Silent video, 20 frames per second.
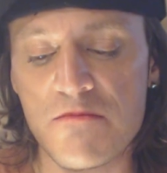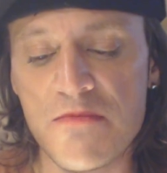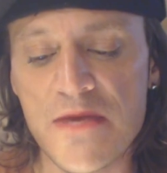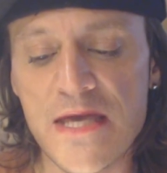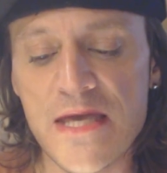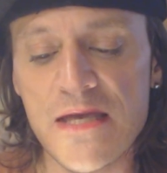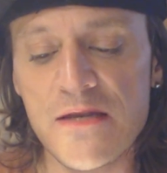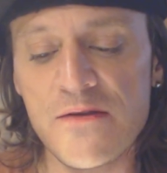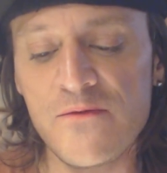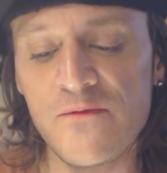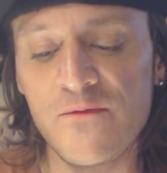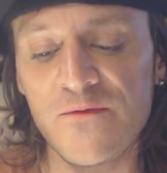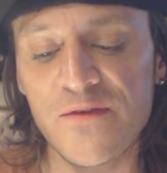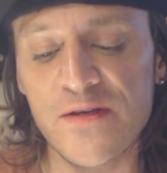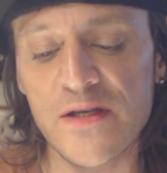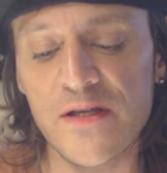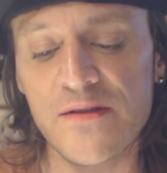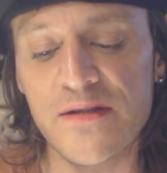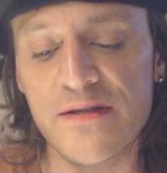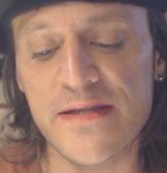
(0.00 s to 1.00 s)
Men
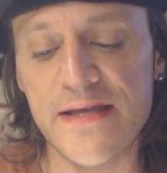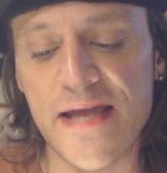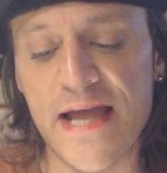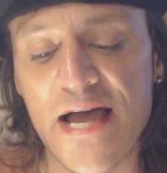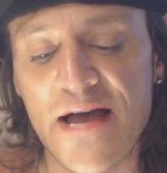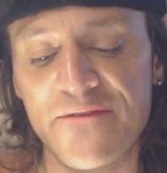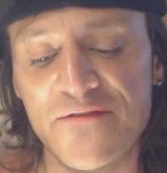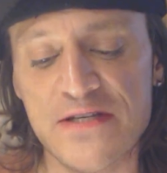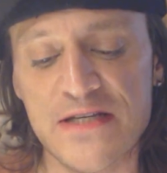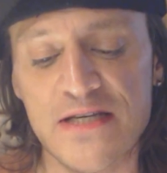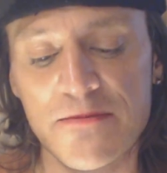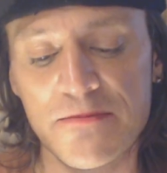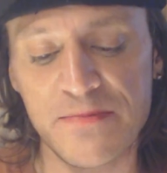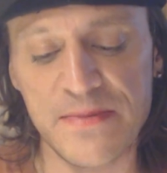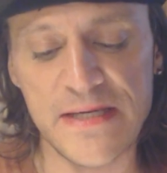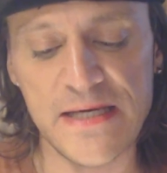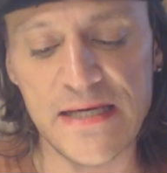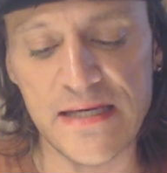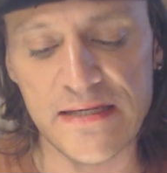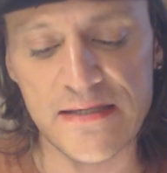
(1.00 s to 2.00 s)
feel that they have to
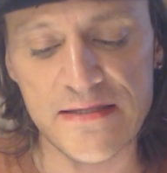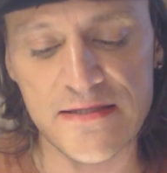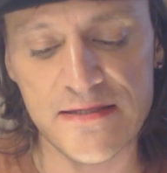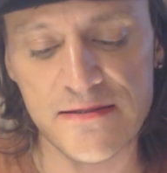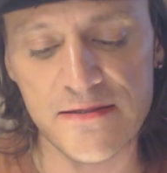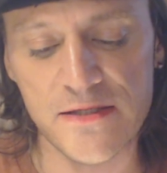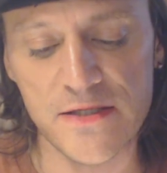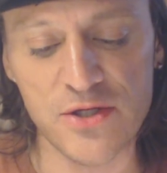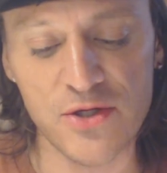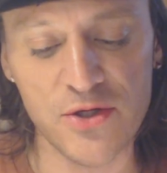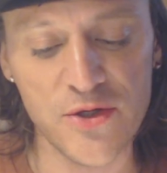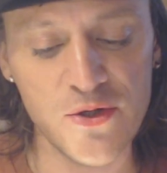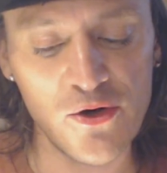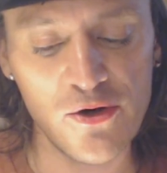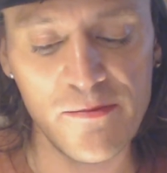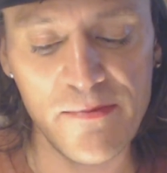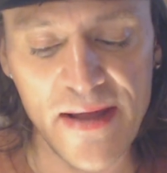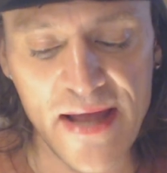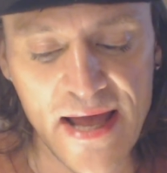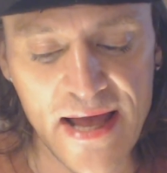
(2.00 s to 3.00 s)
compete, good
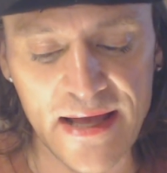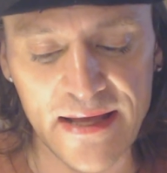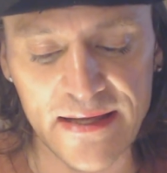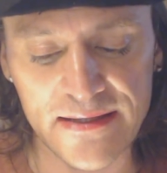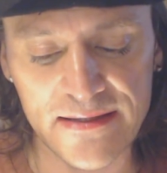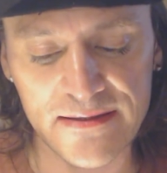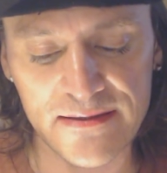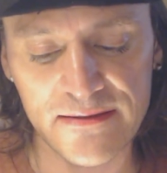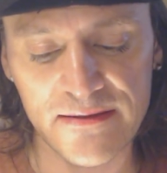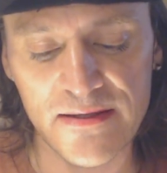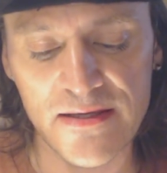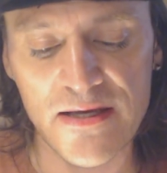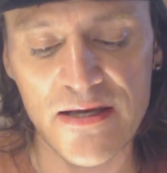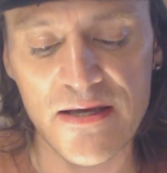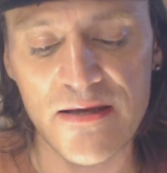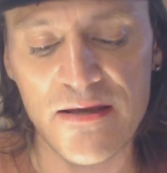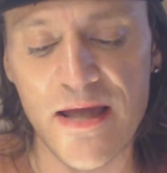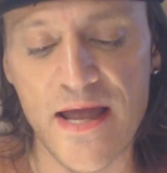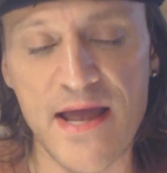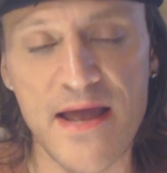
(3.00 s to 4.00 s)
or bad,
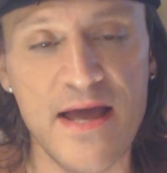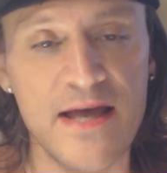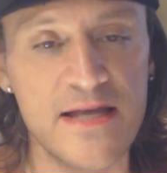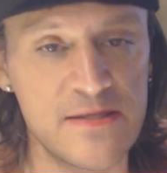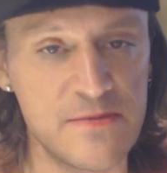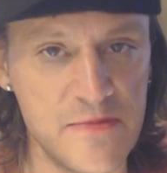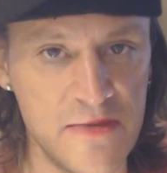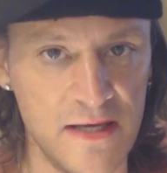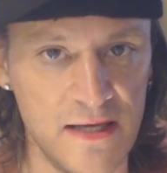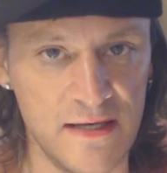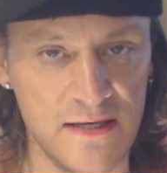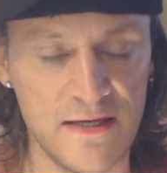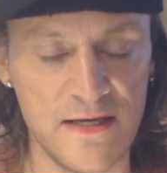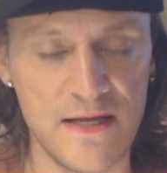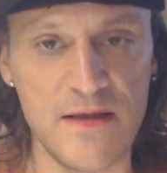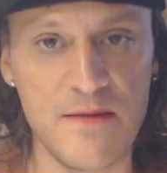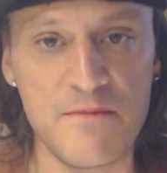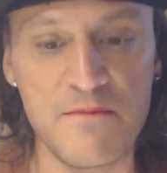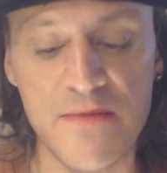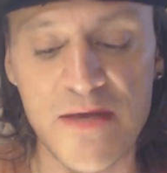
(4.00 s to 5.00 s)
as men.
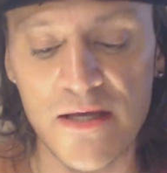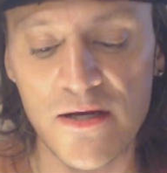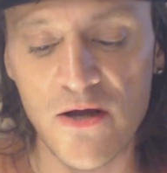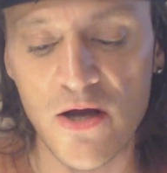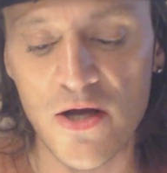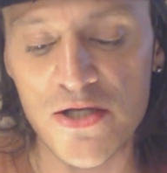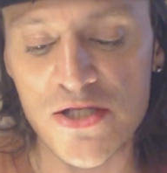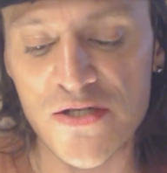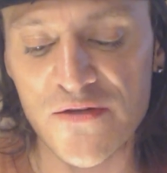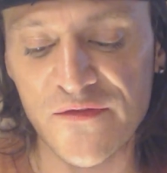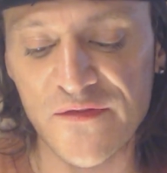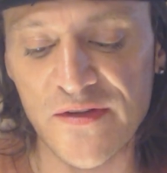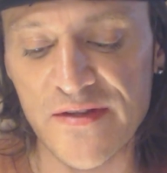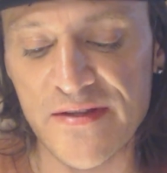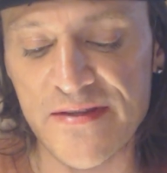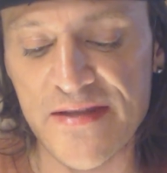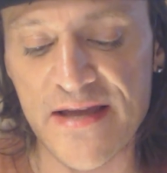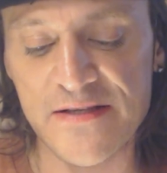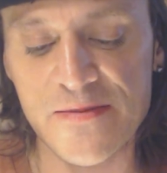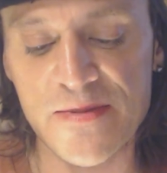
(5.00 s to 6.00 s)
Men also feel
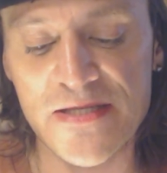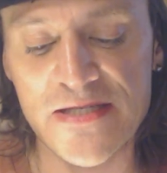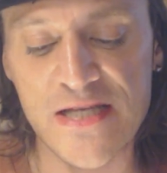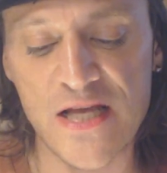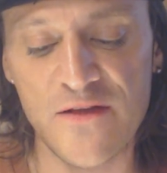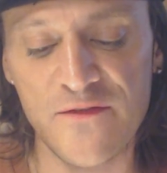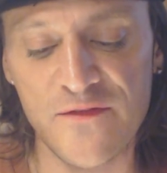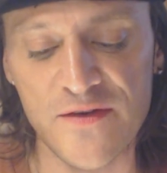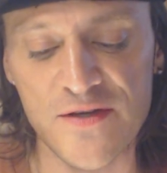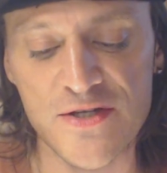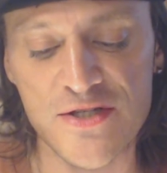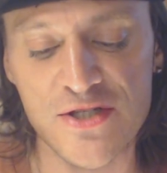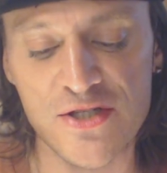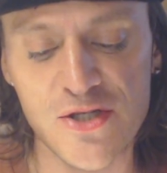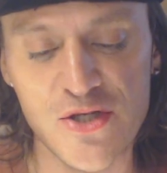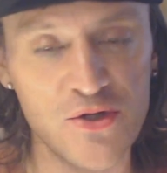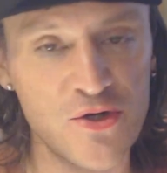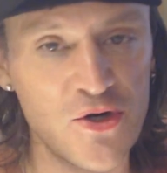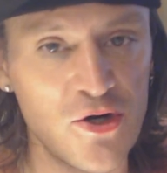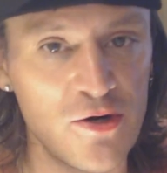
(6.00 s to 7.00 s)
that they have to be selfish,
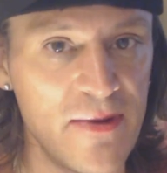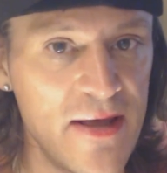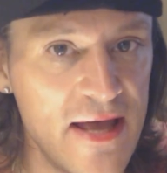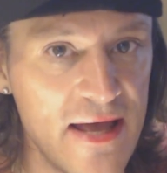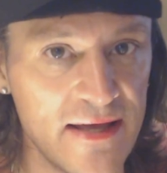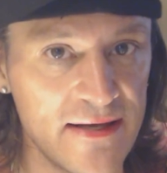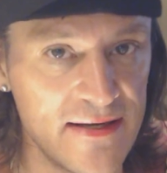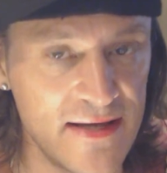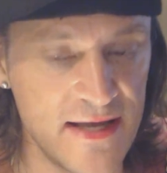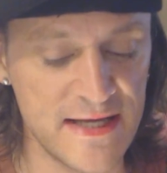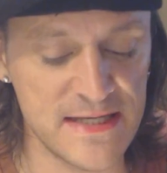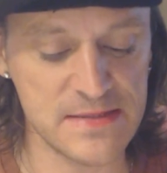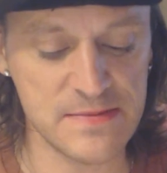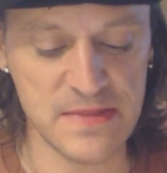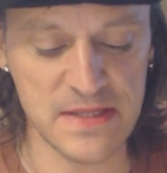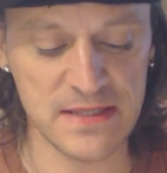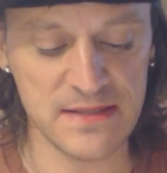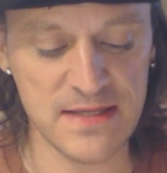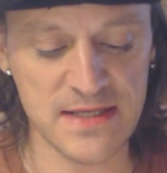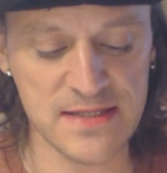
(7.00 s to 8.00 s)
good or bad, as
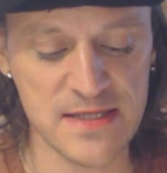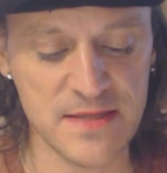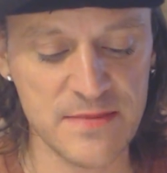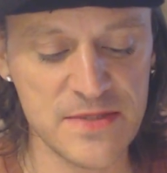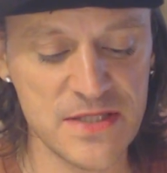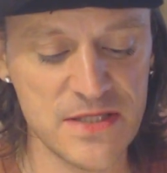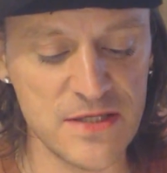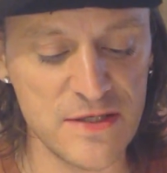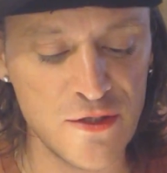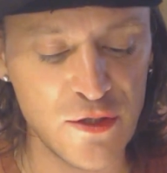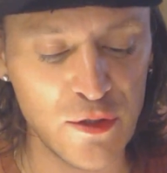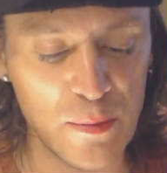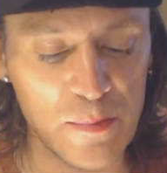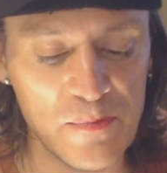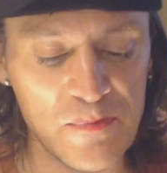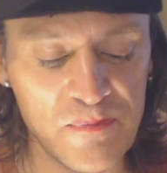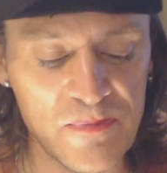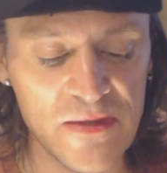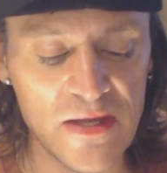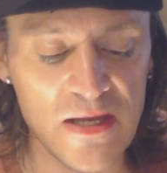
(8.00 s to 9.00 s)
men. That's up to you.